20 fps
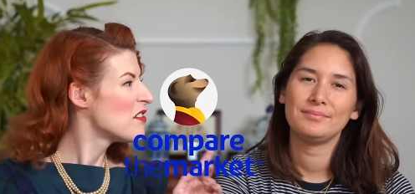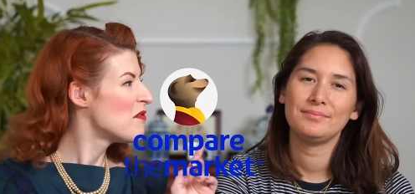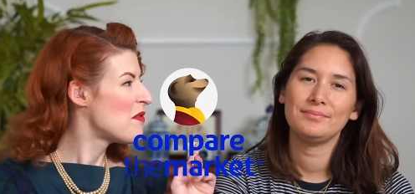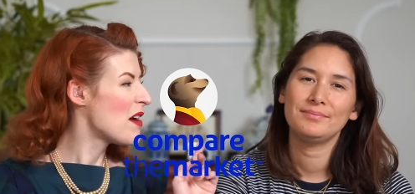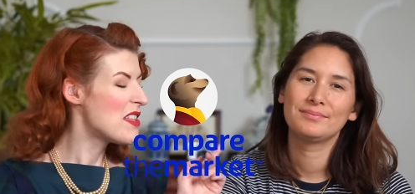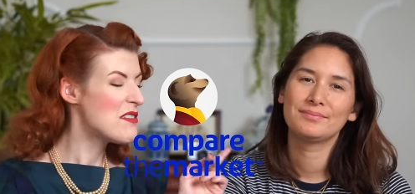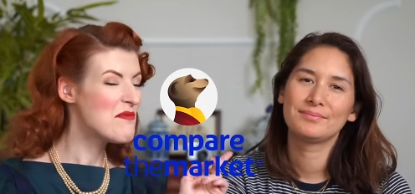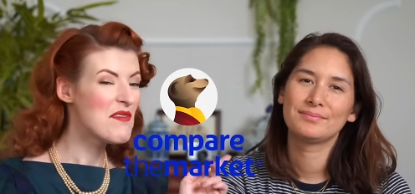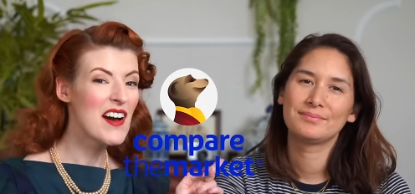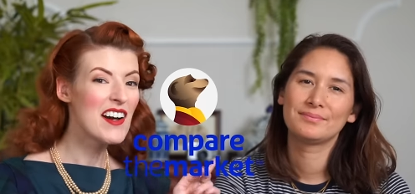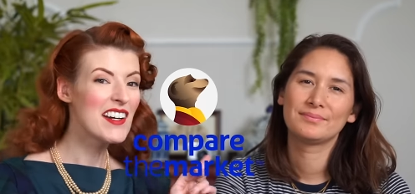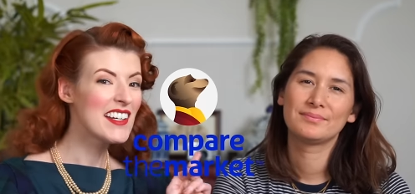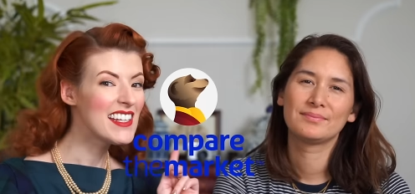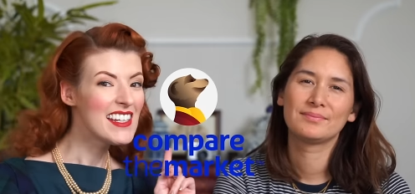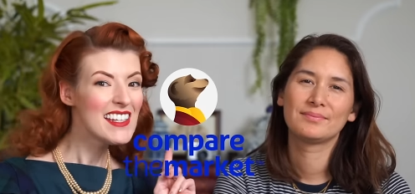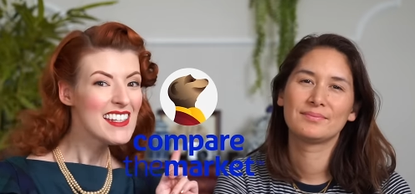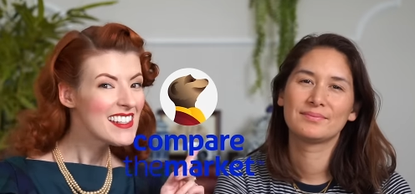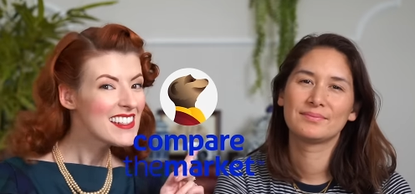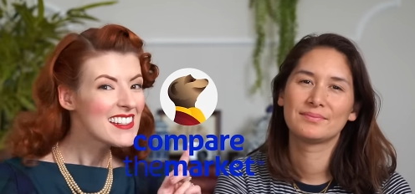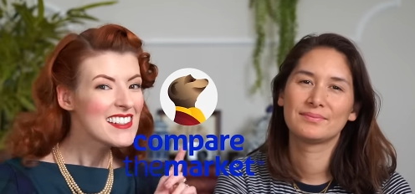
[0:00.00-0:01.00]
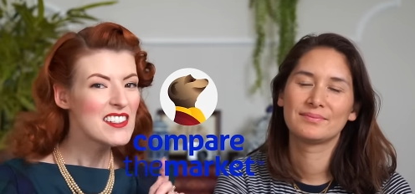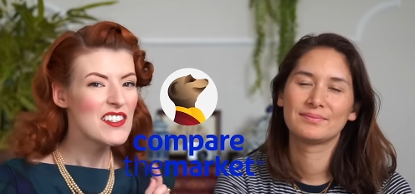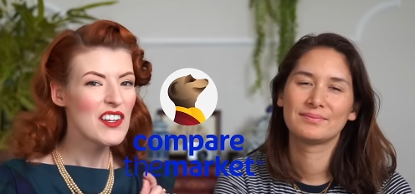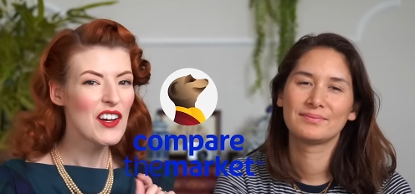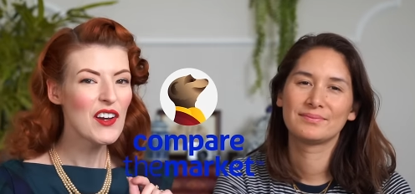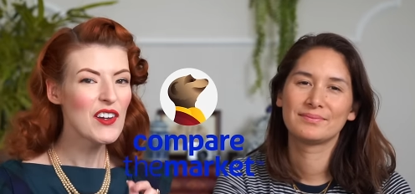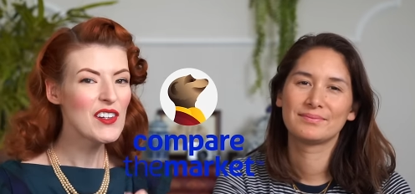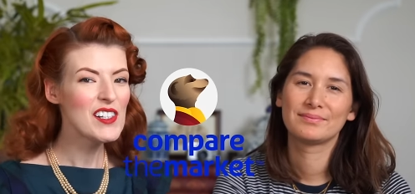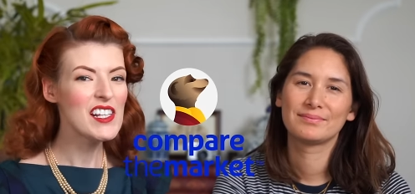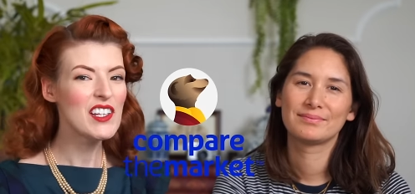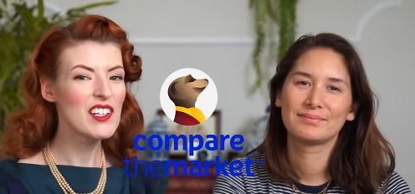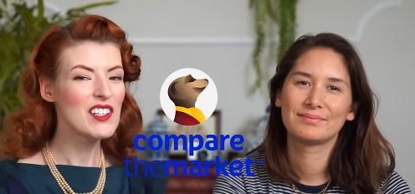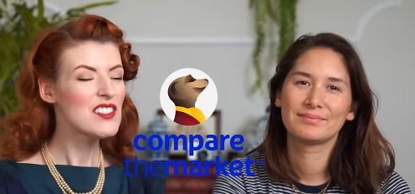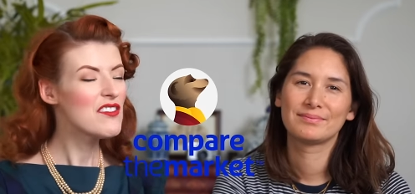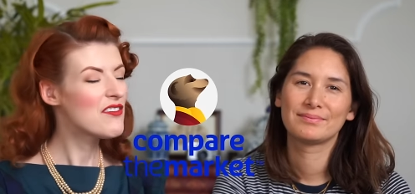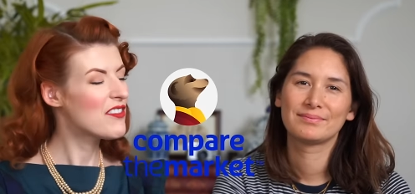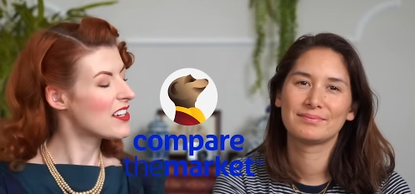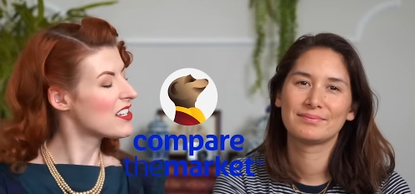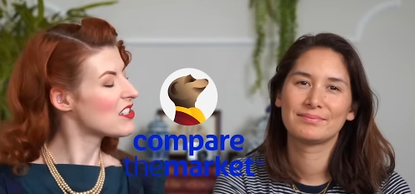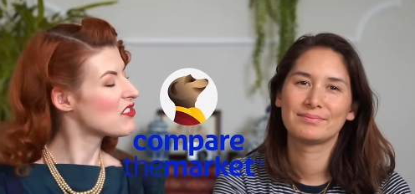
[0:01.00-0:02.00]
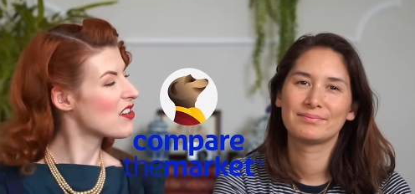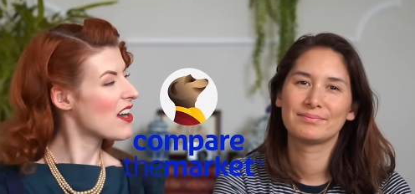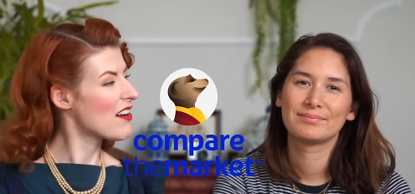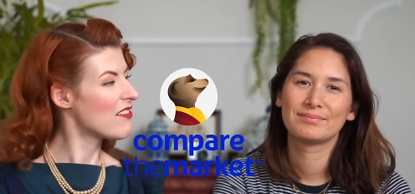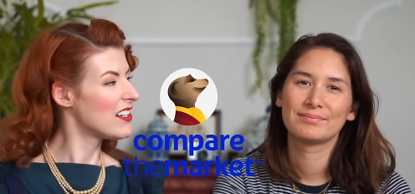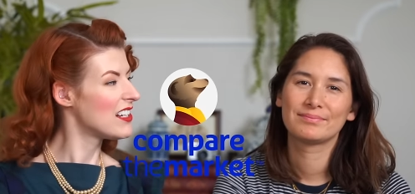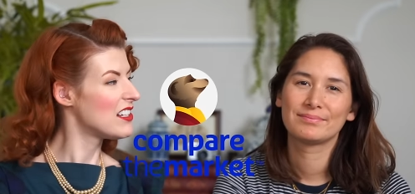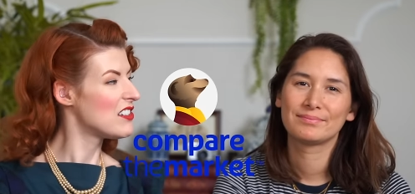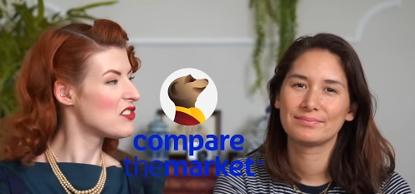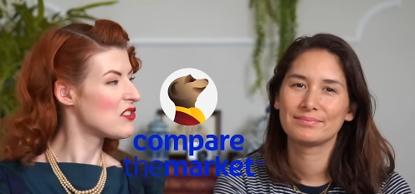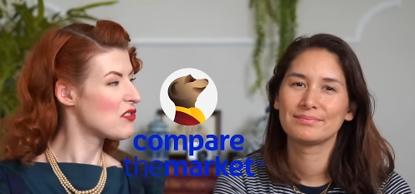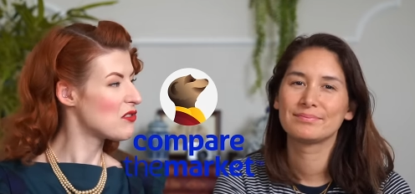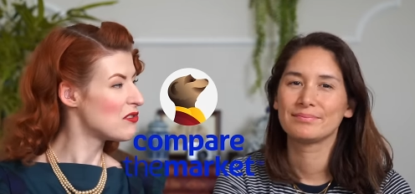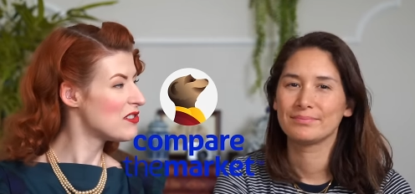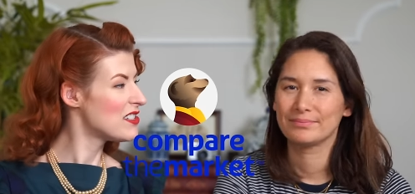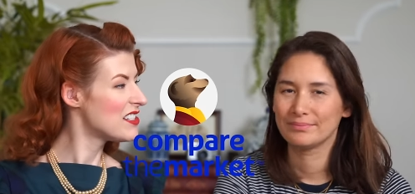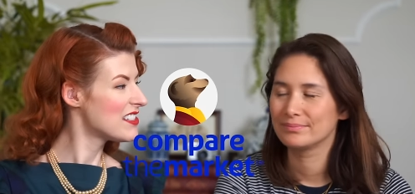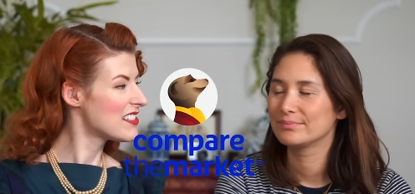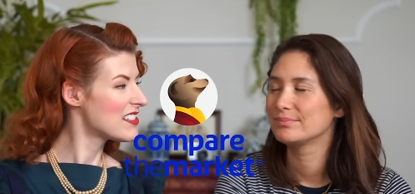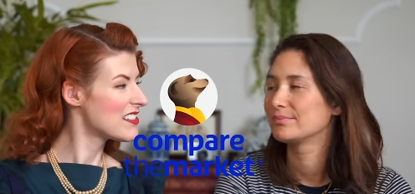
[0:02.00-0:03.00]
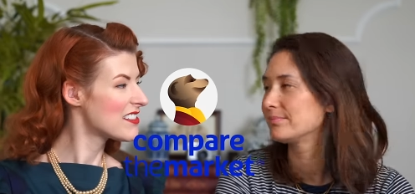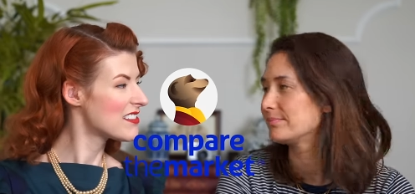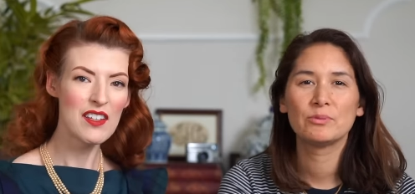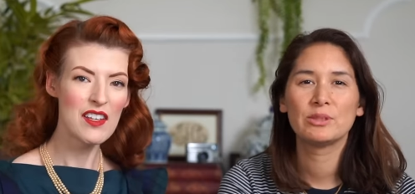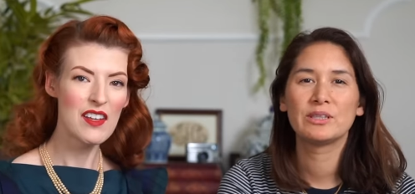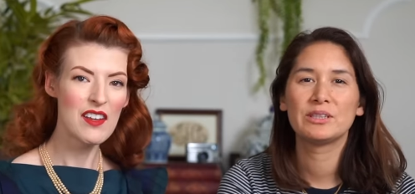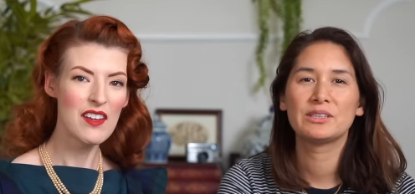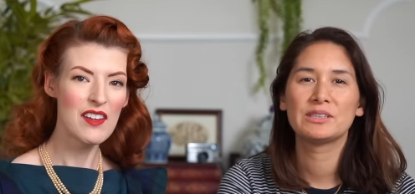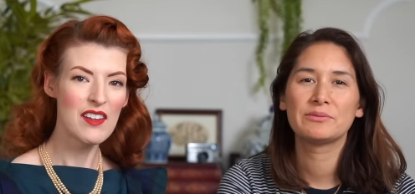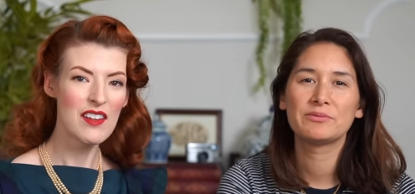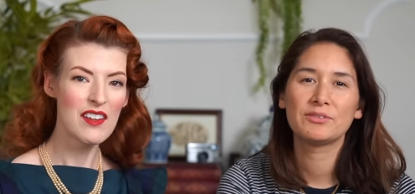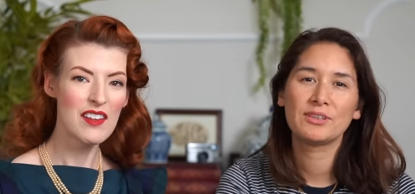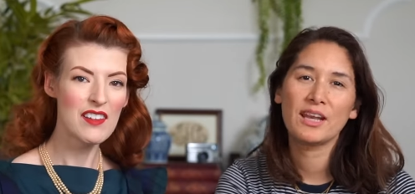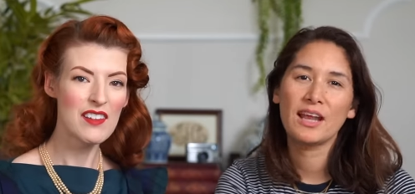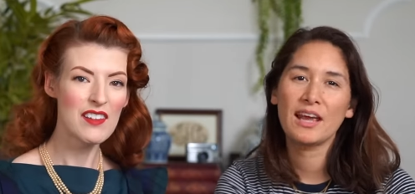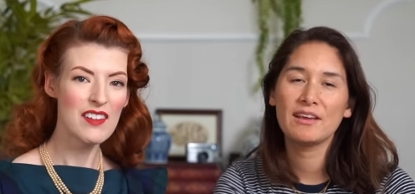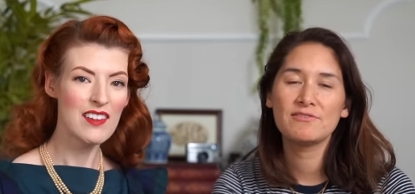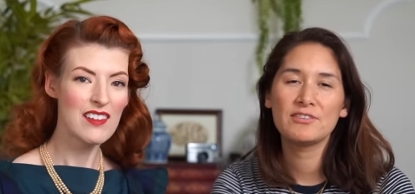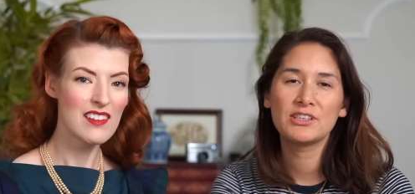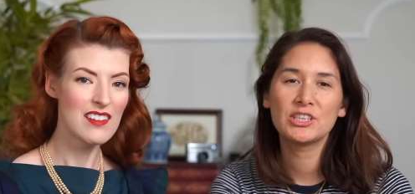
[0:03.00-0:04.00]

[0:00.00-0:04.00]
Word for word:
Speaker 1: compare the market, not only good for travel insurance. We use them for life